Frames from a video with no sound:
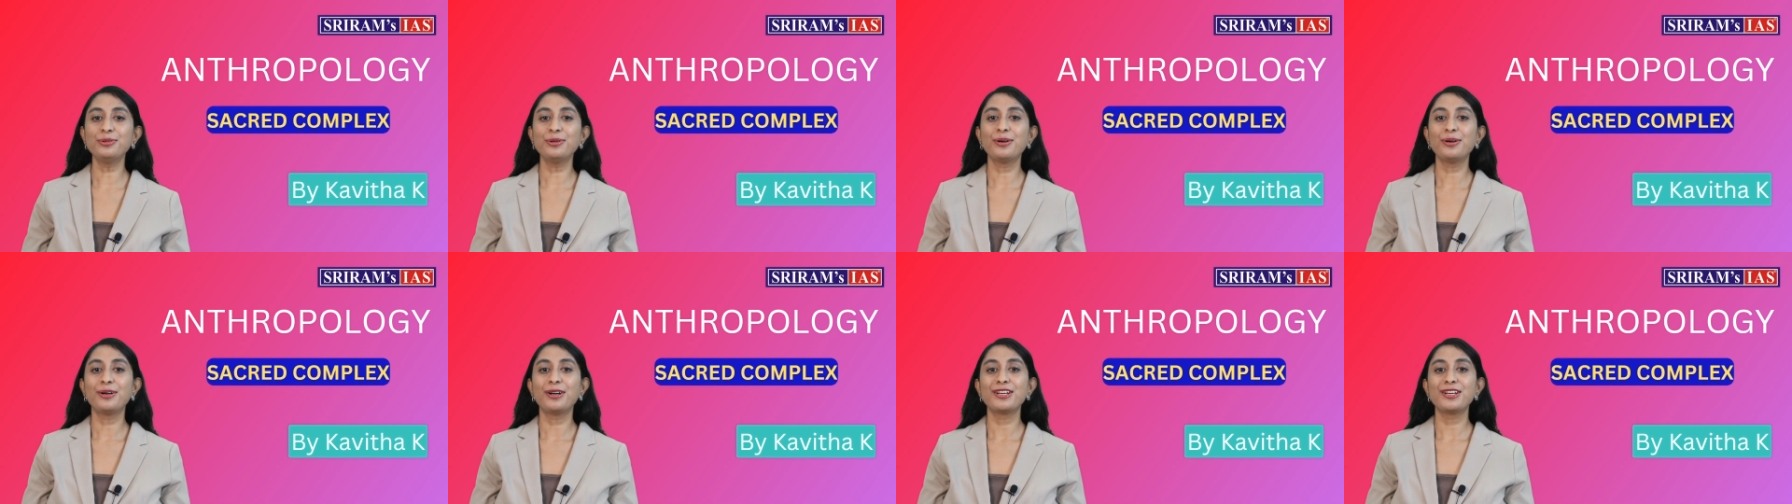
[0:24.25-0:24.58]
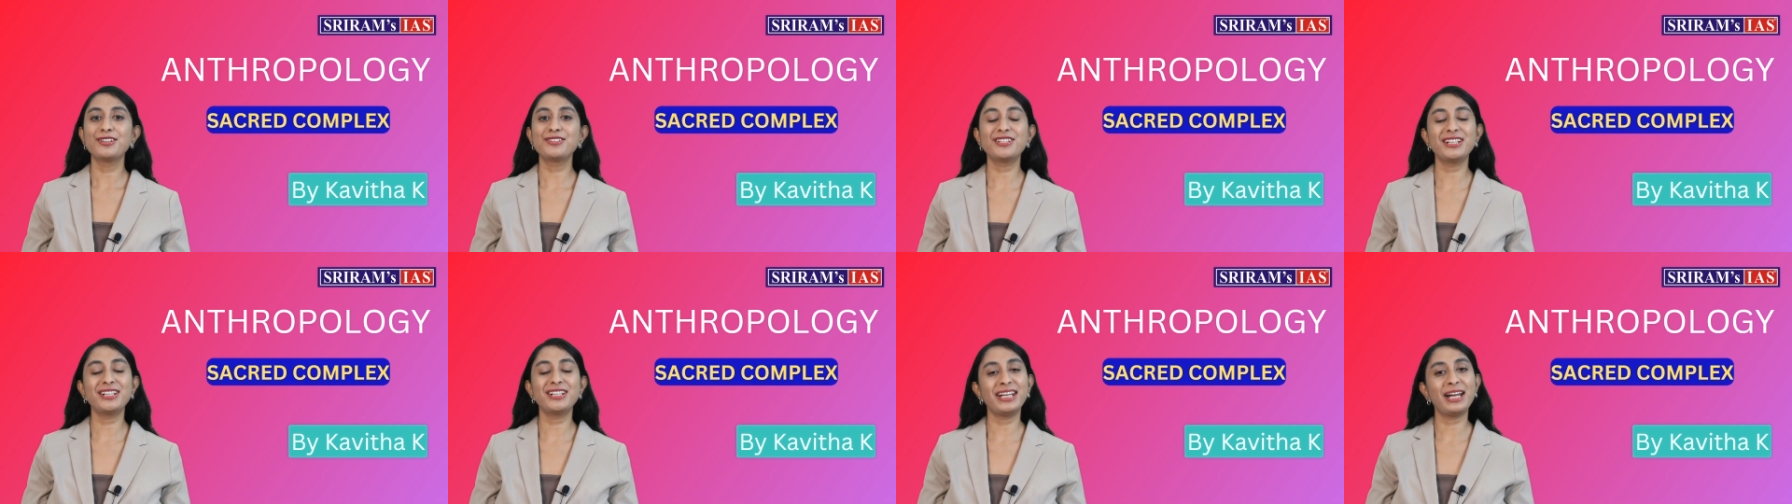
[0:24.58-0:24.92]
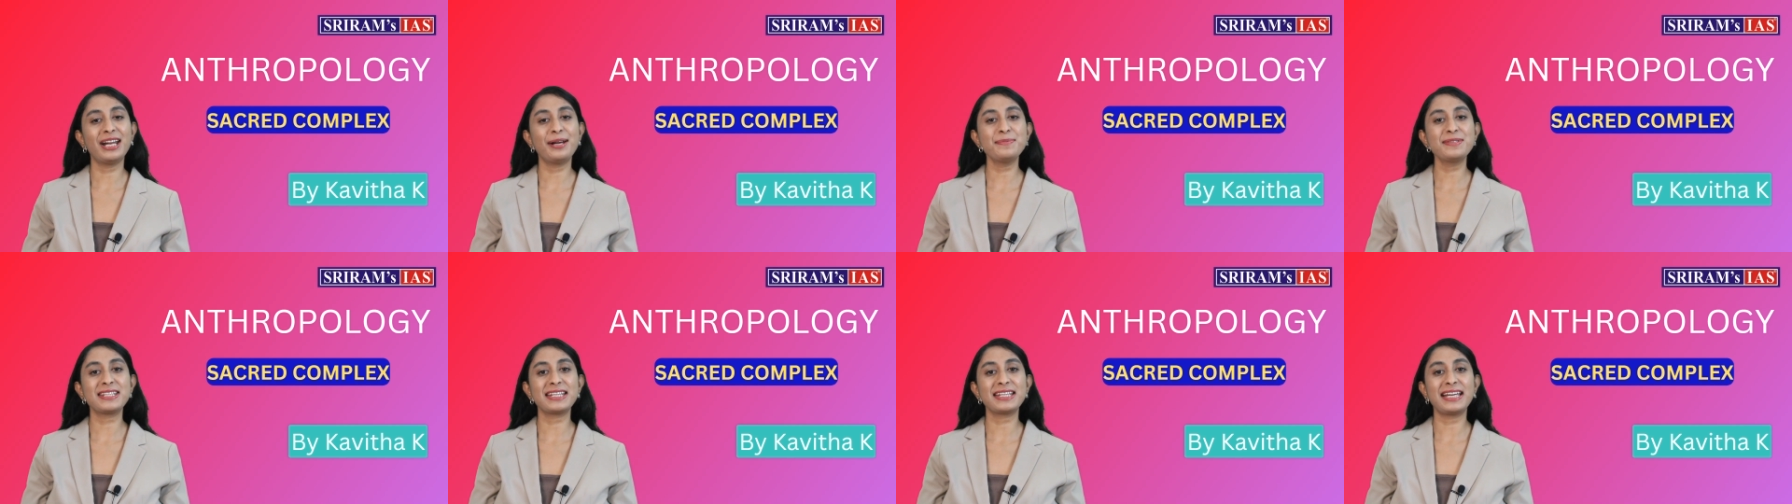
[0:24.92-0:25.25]
Sriram's
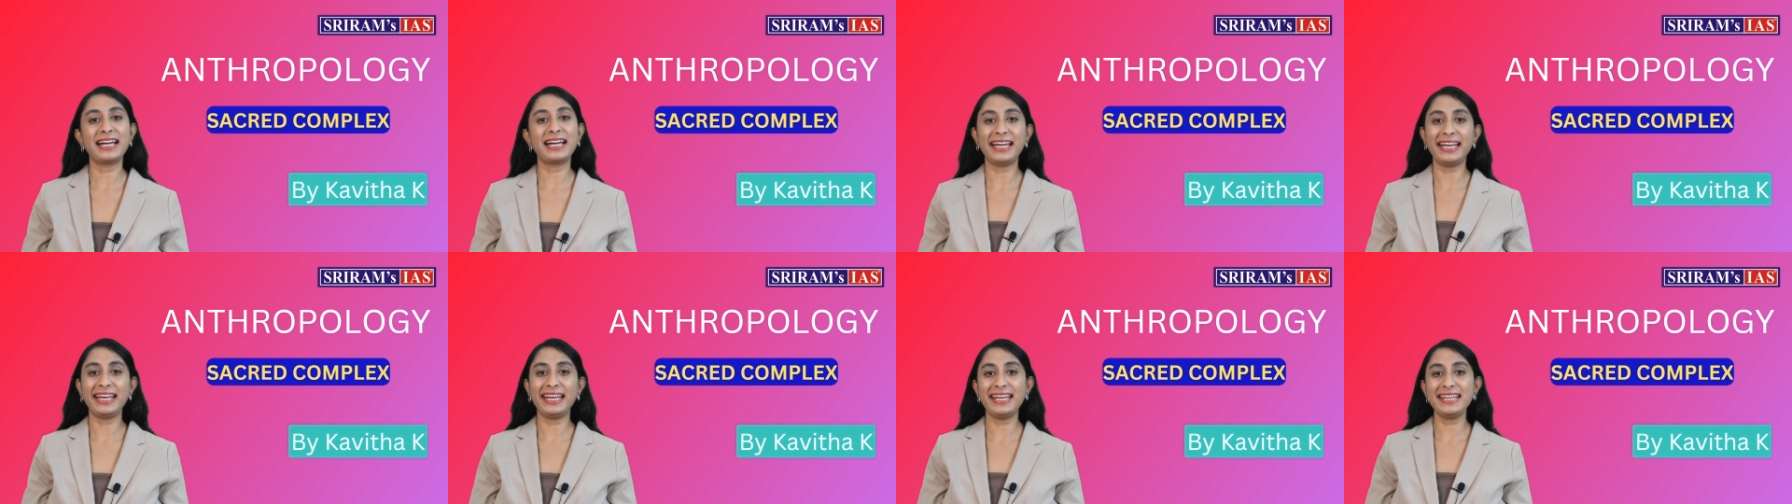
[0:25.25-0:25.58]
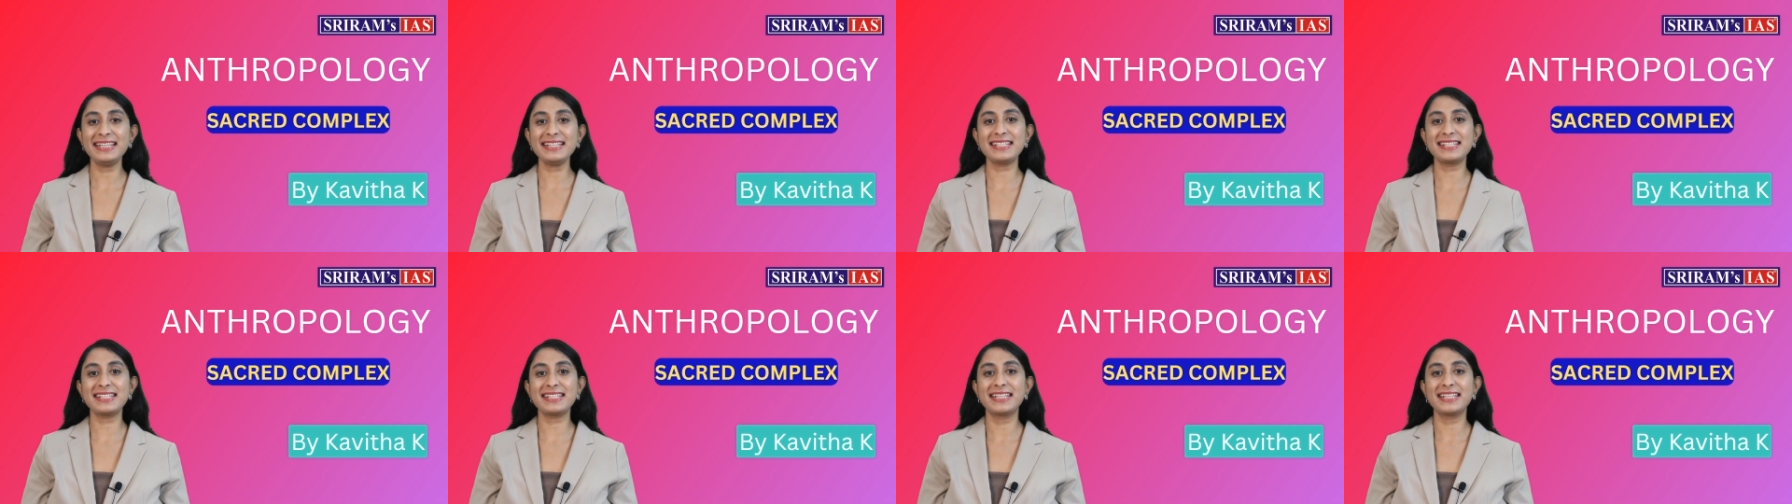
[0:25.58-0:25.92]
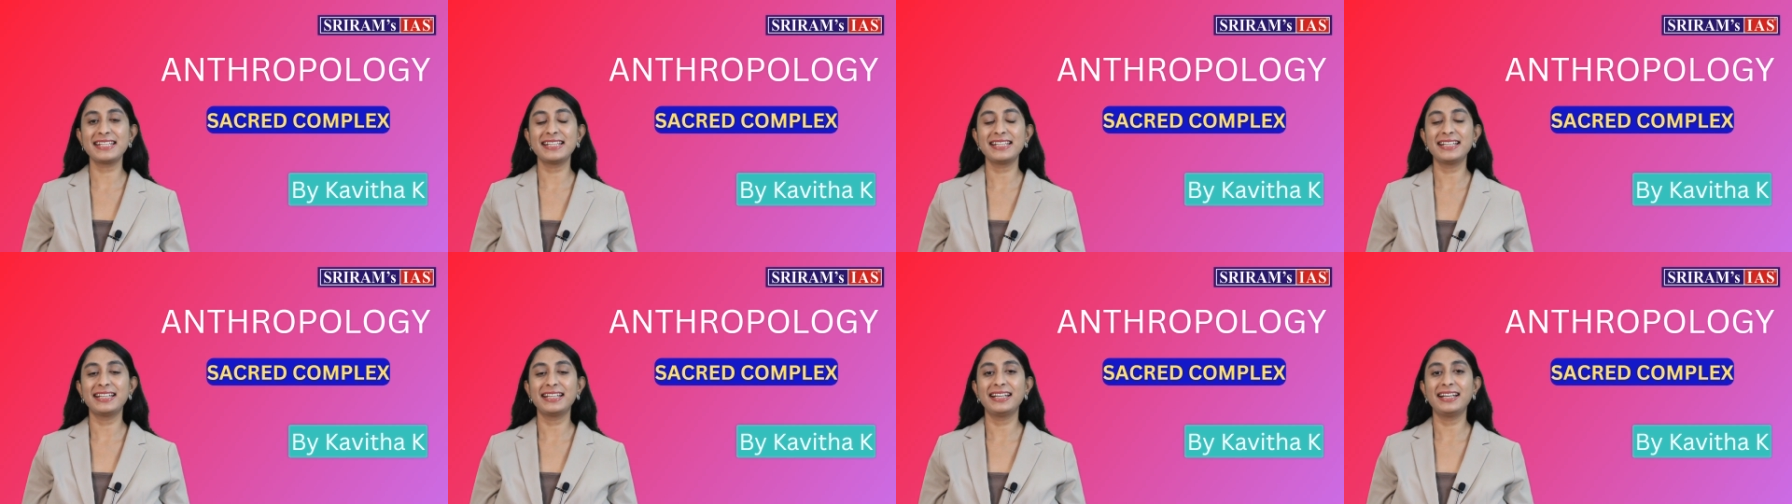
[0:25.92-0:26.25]
IAS.
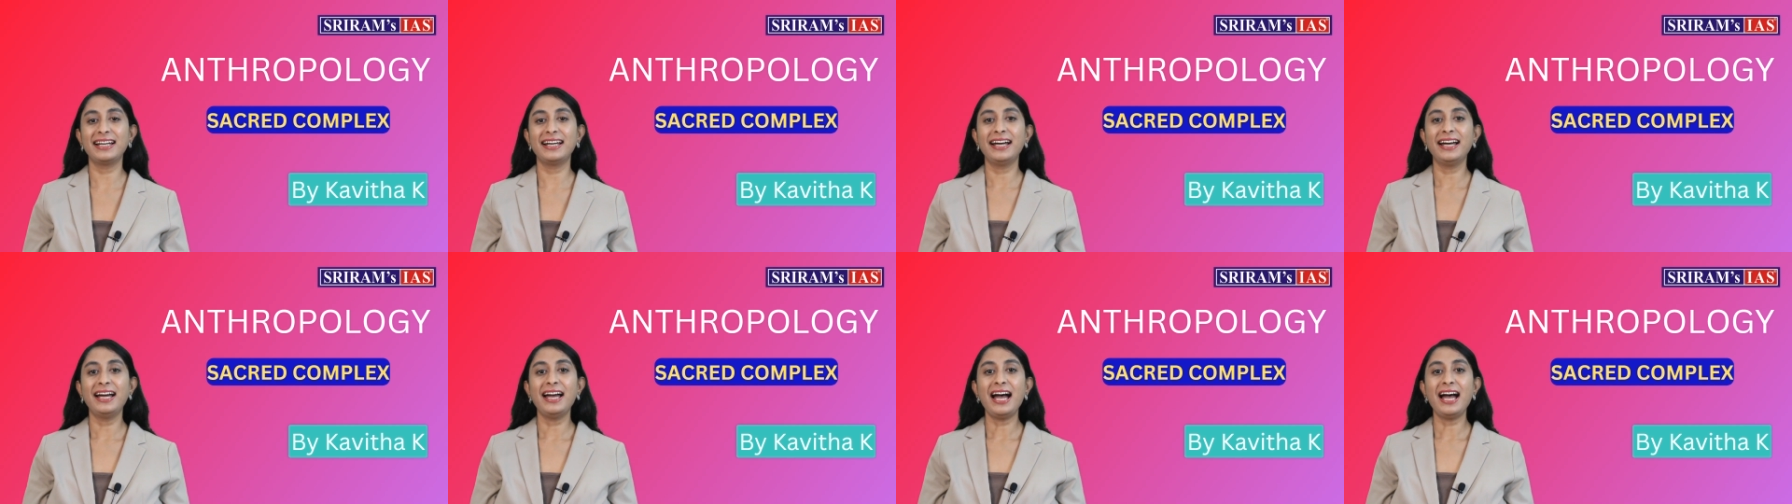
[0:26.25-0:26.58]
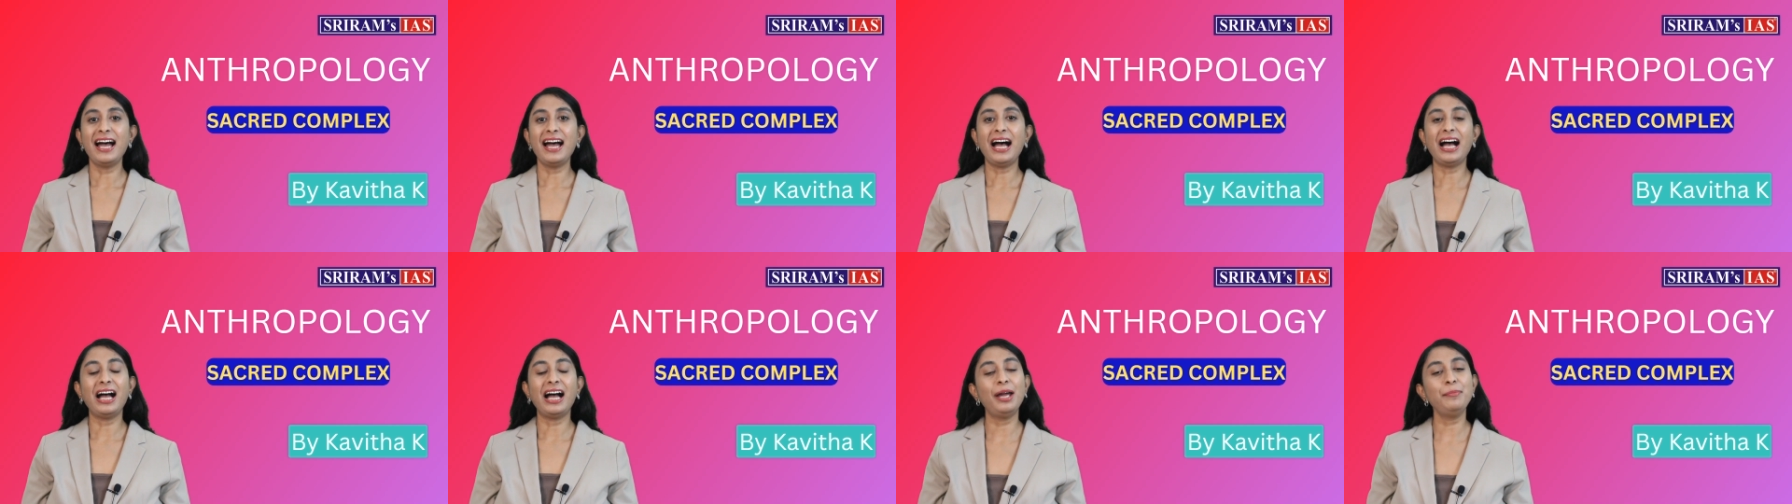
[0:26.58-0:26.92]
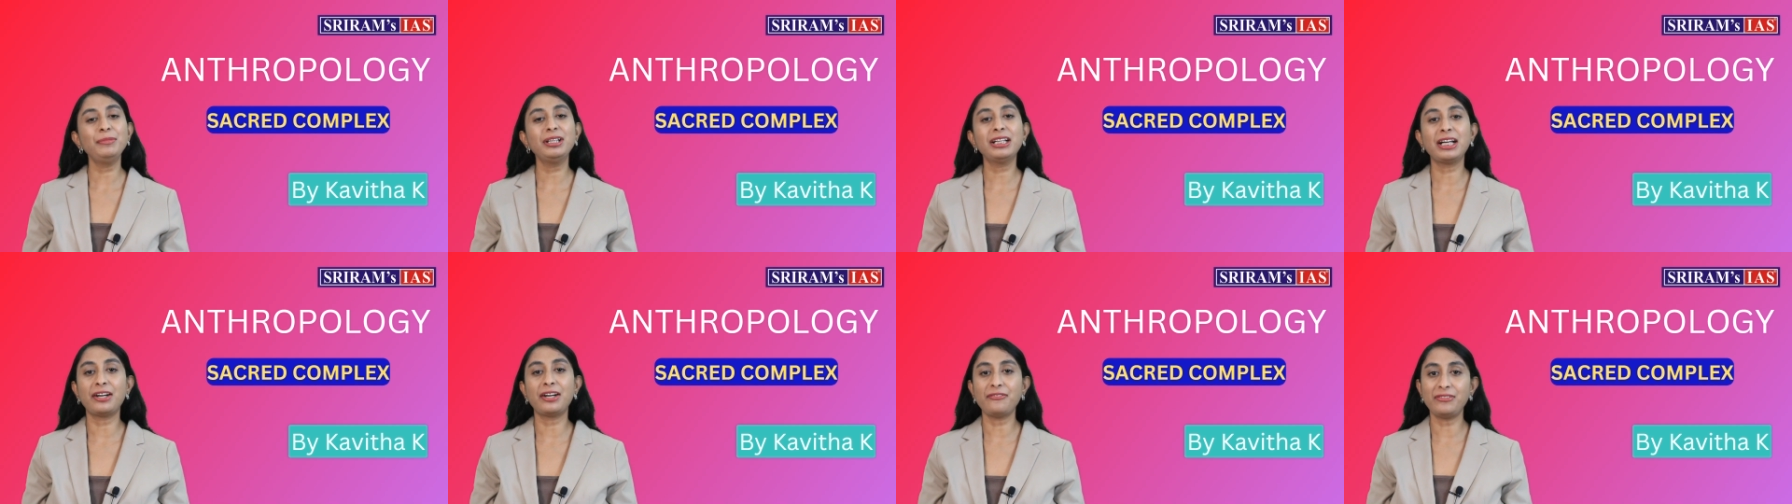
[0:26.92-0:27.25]
I am
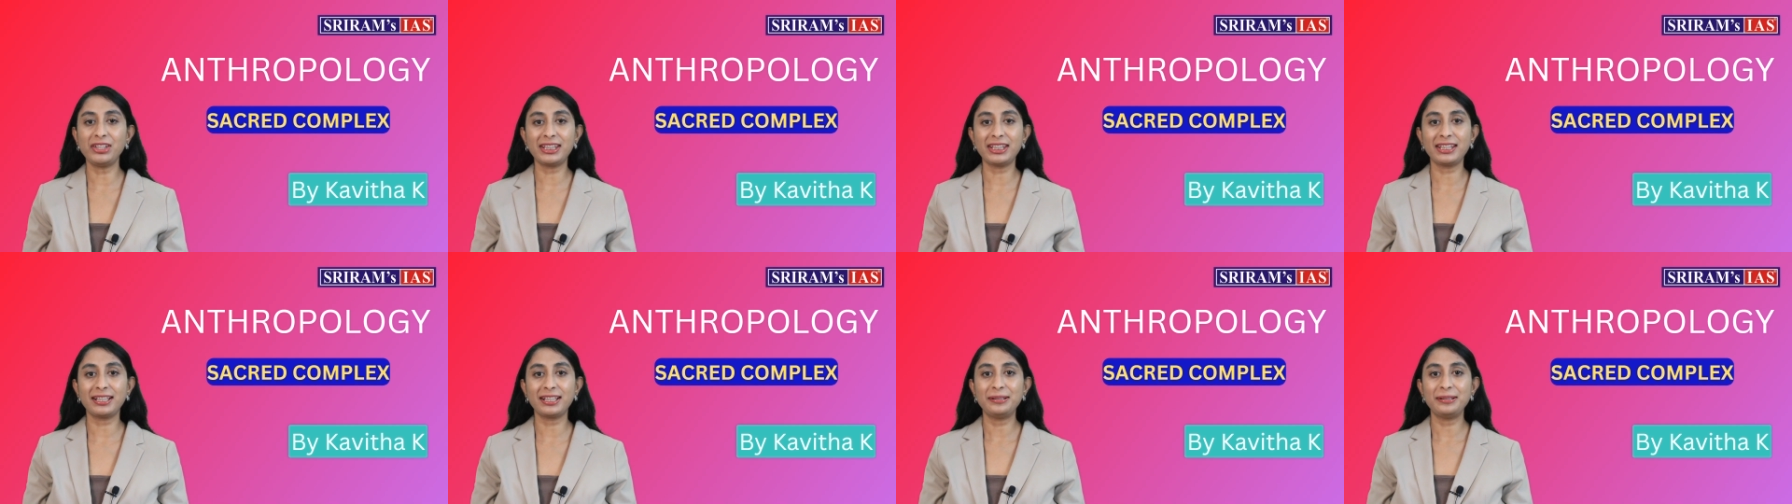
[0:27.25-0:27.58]
Kavita.